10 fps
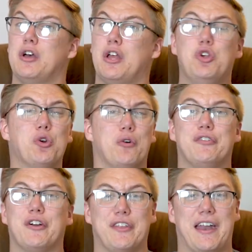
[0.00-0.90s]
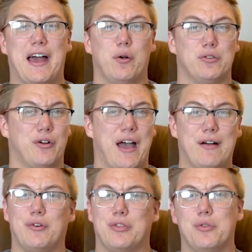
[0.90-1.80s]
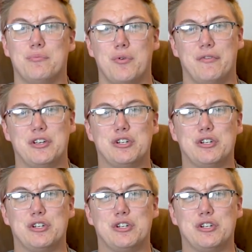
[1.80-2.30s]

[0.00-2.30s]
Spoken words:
and you don't figure that out until halfway through the movie.